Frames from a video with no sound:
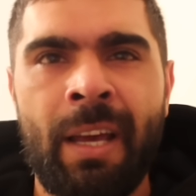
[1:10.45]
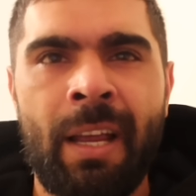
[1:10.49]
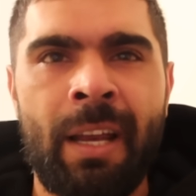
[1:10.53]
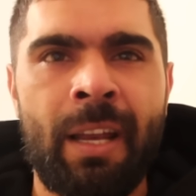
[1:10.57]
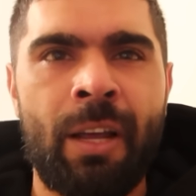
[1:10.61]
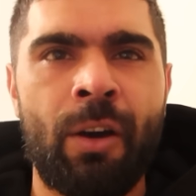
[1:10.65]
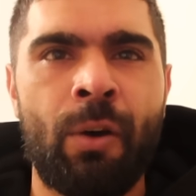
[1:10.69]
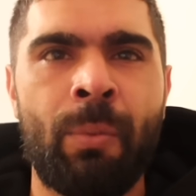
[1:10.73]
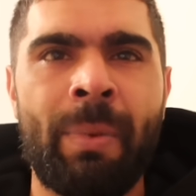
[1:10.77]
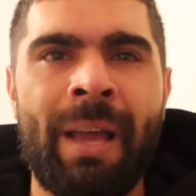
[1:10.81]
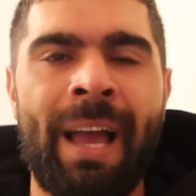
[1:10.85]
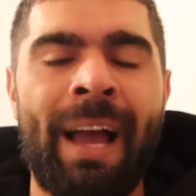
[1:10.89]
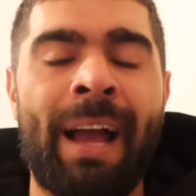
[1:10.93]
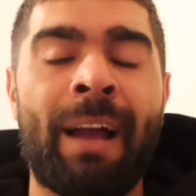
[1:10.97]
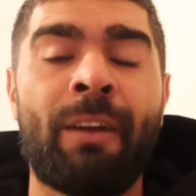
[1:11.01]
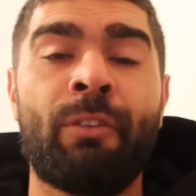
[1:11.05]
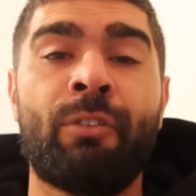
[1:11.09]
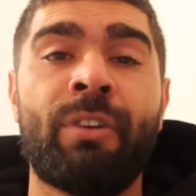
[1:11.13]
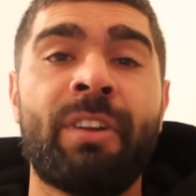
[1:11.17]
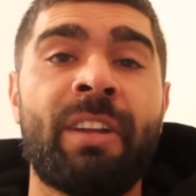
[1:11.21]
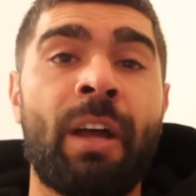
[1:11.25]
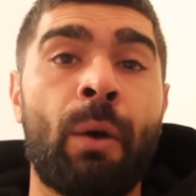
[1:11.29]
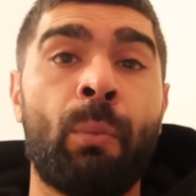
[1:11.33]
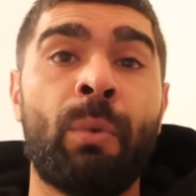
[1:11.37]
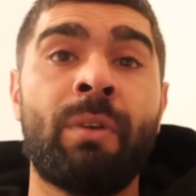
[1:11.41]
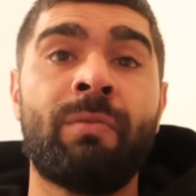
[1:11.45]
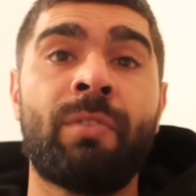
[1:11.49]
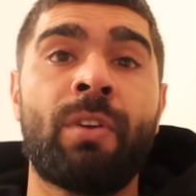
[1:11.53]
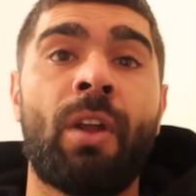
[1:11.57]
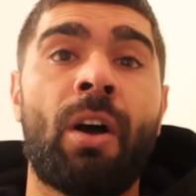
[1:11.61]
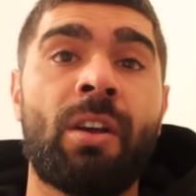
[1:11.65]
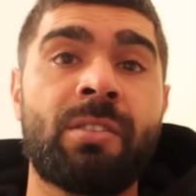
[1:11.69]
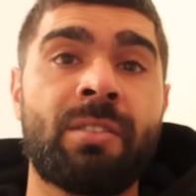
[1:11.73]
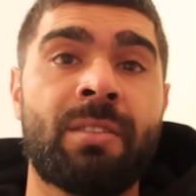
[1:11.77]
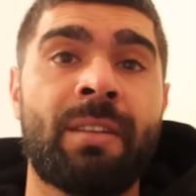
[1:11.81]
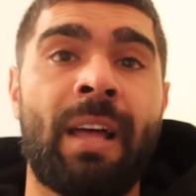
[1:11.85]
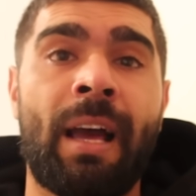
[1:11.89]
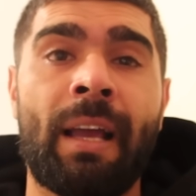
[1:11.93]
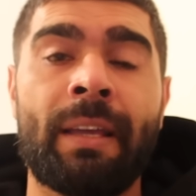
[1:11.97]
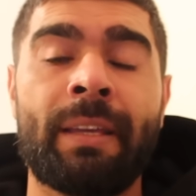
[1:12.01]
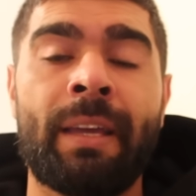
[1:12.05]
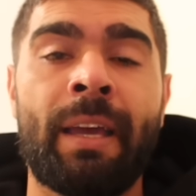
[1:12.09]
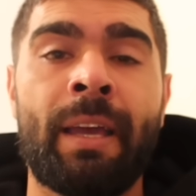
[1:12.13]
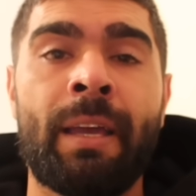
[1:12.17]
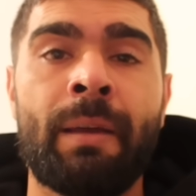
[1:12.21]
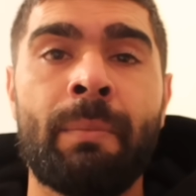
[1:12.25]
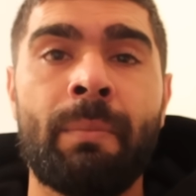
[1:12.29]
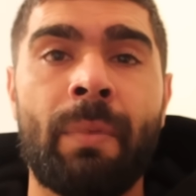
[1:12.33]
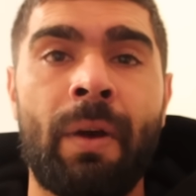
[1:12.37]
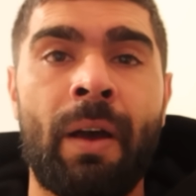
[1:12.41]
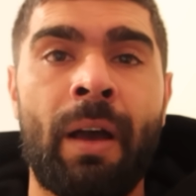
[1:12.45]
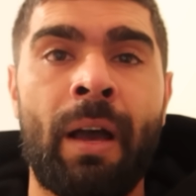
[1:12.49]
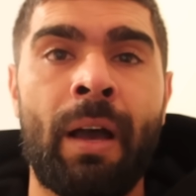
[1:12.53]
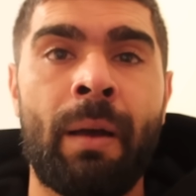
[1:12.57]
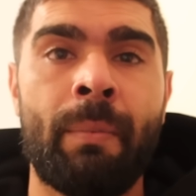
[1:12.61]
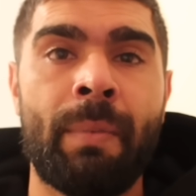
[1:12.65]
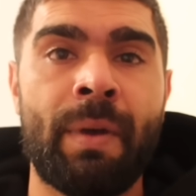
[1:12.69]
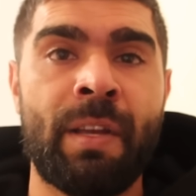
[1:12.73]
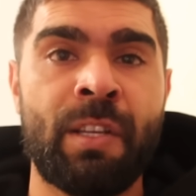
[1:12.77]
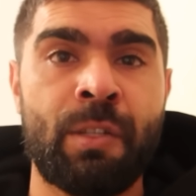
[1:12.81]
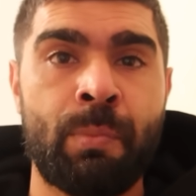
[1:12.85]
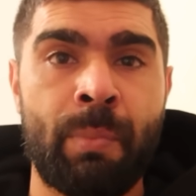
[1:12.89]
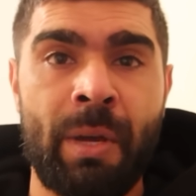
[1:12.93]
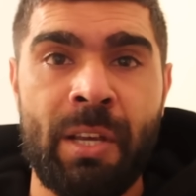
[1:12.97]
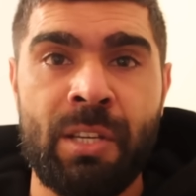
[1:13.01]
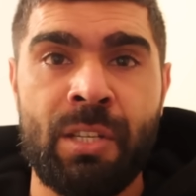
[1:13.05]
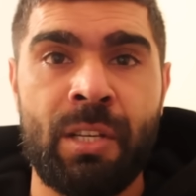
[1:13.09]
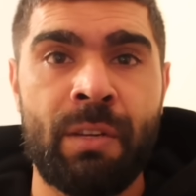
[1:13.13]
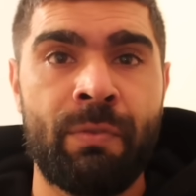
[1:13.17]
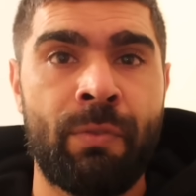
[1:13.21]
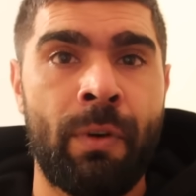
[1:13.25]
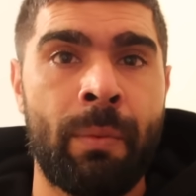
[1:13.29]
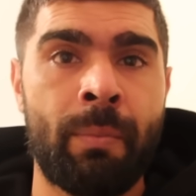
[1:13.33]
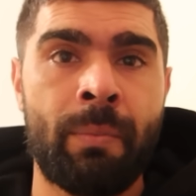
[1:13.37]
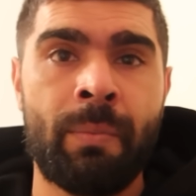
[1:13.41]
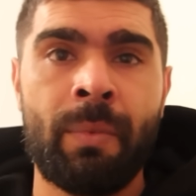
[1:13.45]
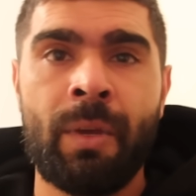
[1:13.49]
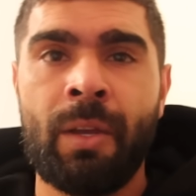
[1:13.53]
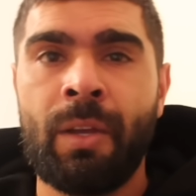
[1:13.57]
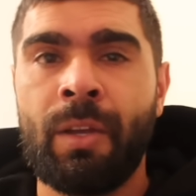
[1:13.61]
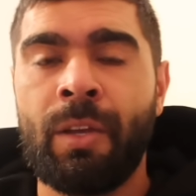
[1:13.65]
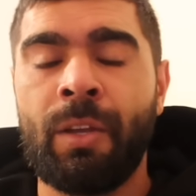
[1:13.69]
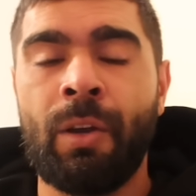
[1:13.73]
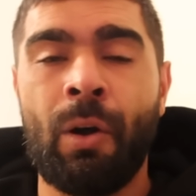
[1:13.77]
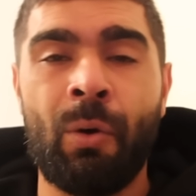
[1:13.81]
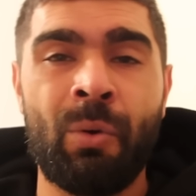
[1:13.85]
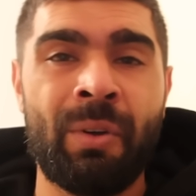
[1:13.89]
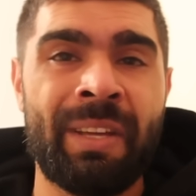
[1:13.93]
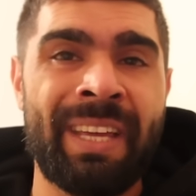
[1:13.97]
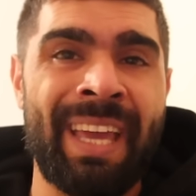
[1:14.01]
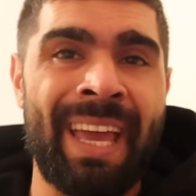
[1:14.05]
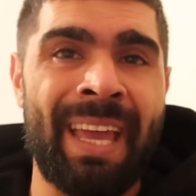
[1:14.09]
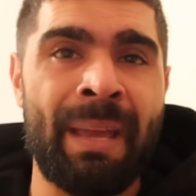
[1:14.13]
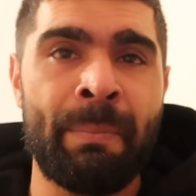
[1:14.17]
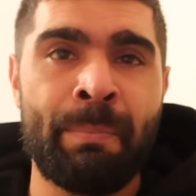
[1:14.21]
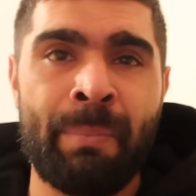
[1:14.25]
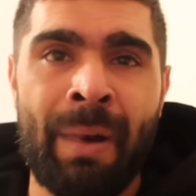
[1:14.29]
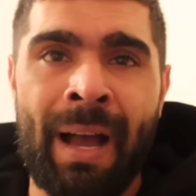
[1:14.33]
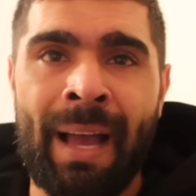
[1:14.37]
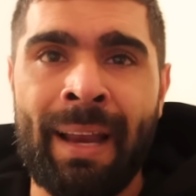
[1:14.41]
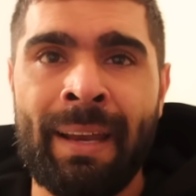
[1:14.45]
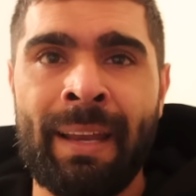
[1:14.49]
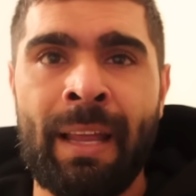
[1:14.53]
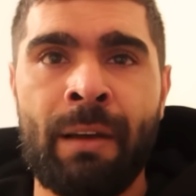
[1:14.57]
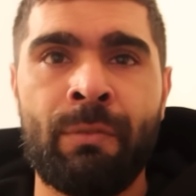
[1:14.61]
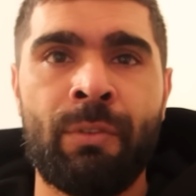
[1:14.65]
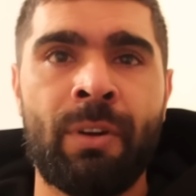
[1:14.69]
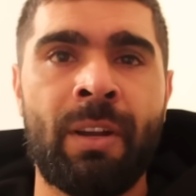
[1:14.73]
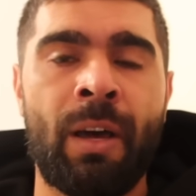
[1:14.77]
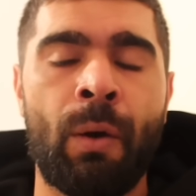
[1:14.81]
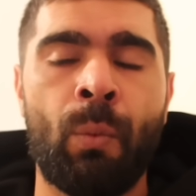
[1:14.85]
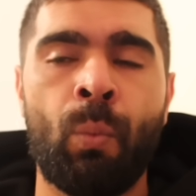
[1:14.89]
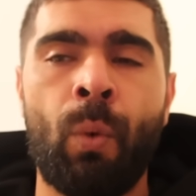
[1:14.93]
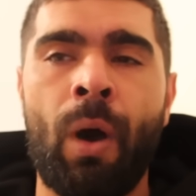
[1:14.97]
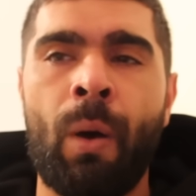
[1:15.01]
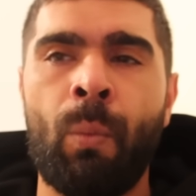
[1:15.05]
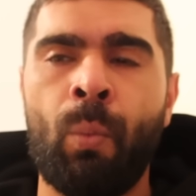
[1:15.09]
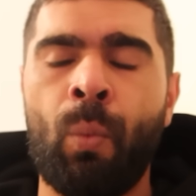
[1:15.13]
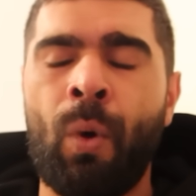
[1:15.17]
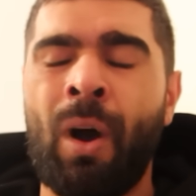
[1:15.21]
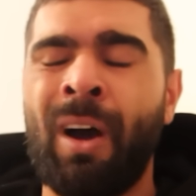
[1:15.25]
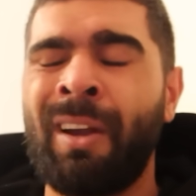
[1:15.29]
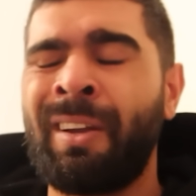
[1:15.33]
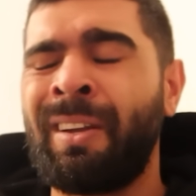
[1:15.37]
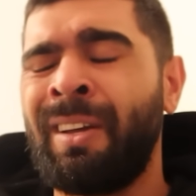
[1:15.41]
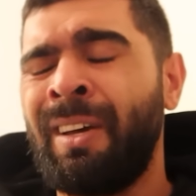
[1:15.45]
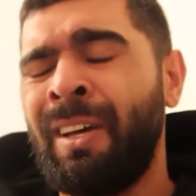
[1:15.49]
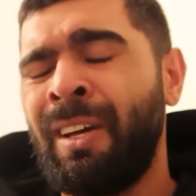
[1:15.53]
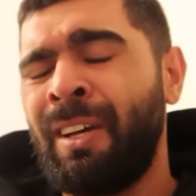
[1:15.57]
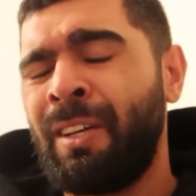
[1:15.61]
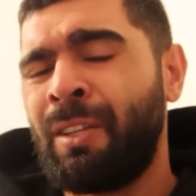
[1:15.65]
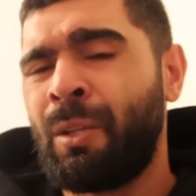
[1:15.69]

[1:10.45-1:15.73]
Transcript: a little bit angry that we've lost that game, um, especially from, you know, getting back level at one one.